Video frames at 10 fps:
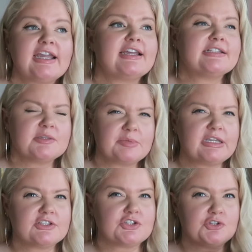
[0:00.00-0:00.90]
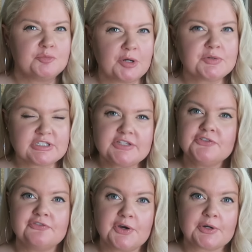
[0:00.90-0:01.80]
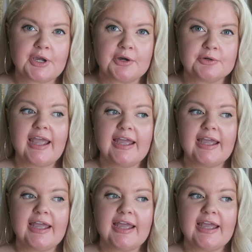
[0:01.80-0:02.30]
Is it because you posted the photo